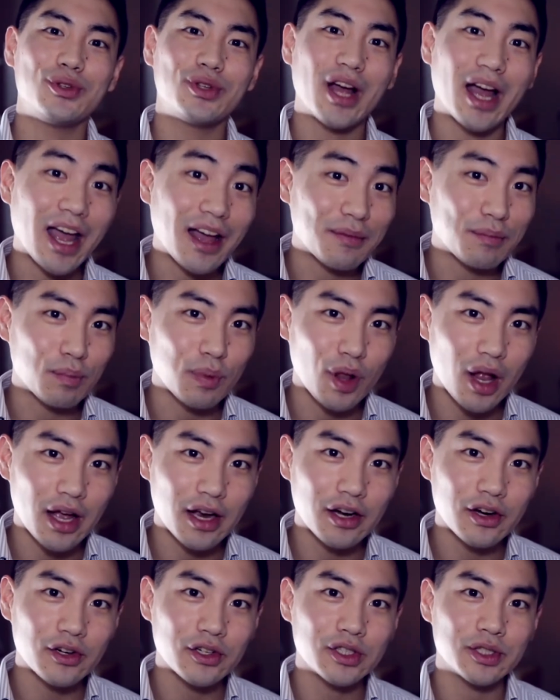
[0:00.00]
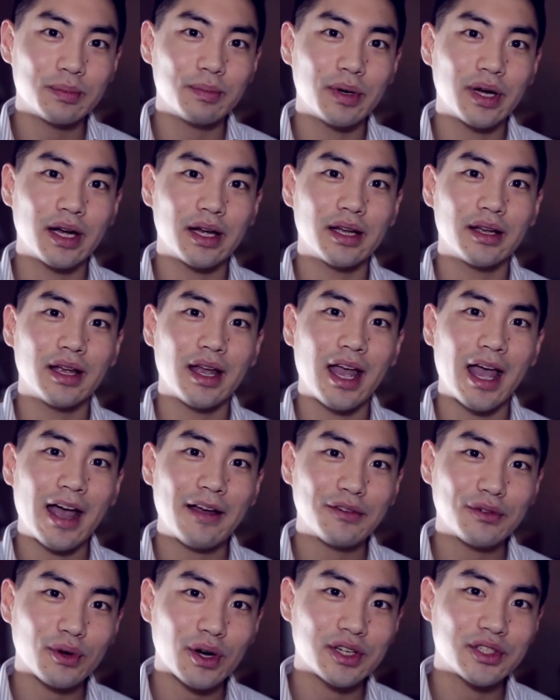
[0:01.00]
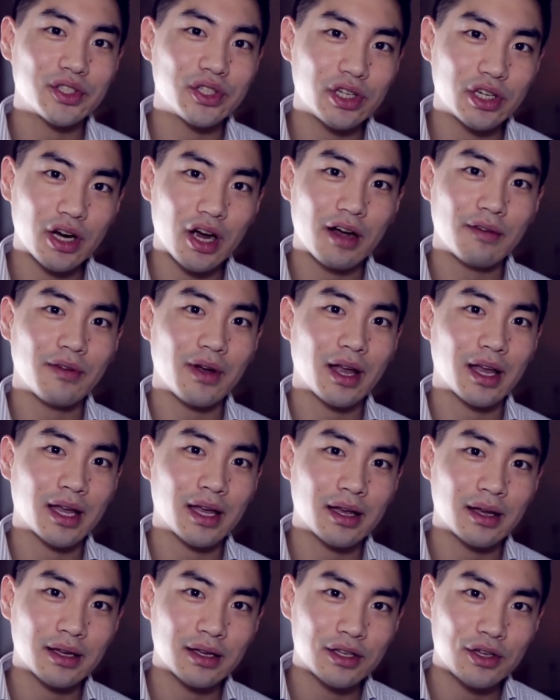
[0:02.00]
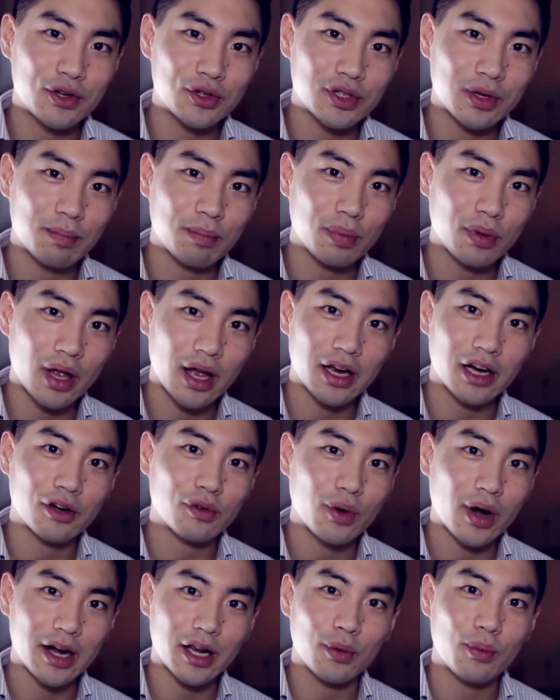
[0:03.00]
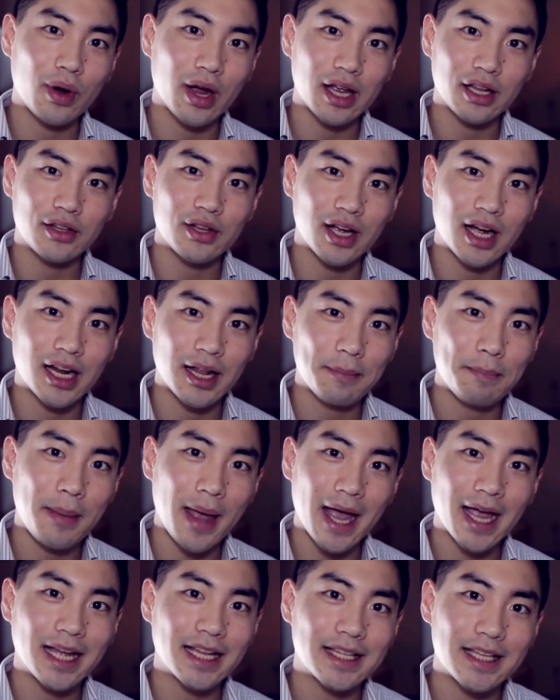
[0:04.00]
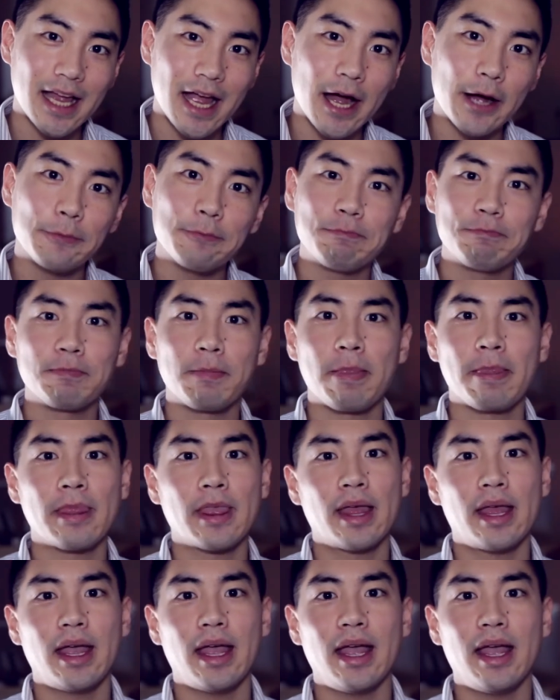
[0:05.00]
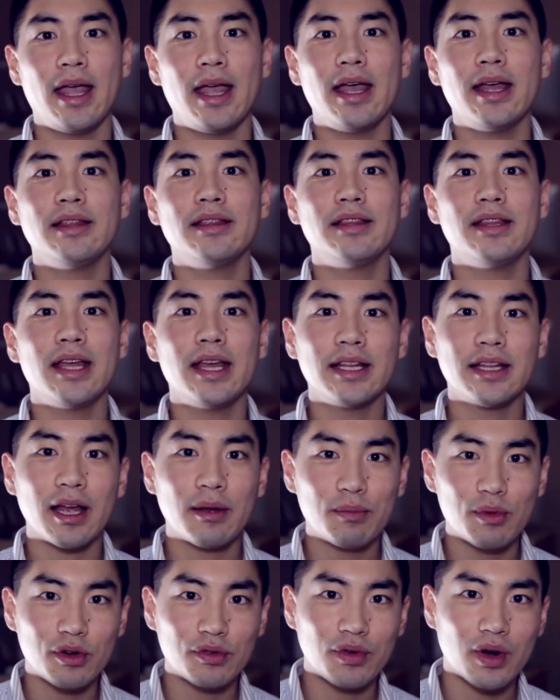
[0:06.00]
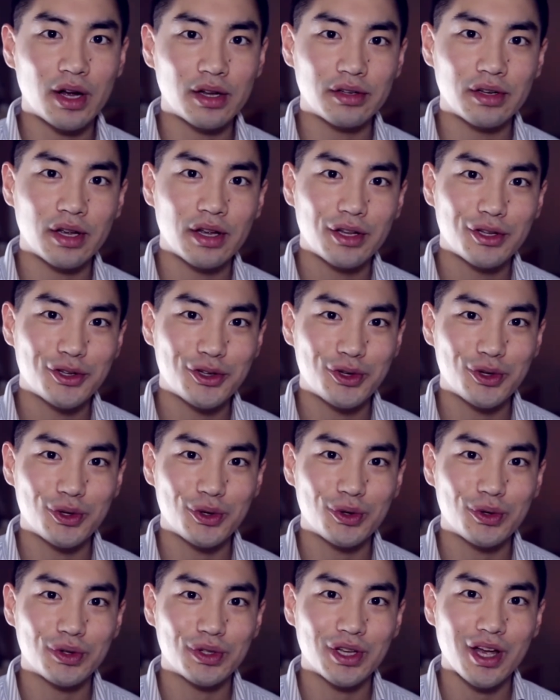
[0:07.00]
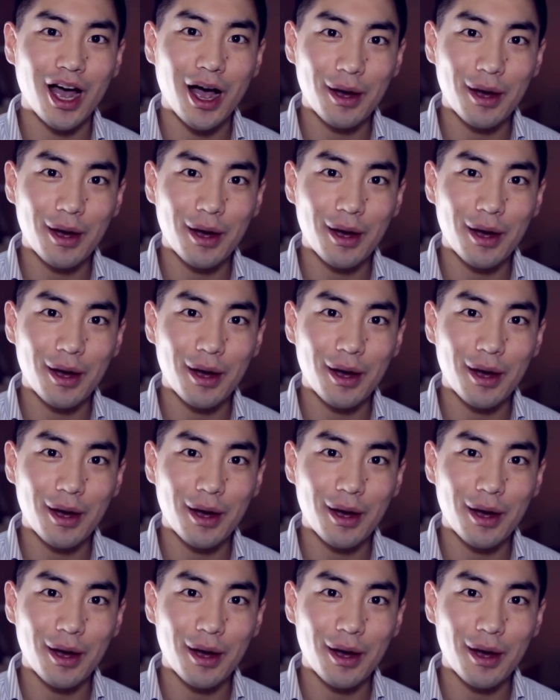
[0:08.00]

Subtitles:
do not have pluggers, but after I sear off, I use a plugger right away to kind of pack it down. And then I move on to the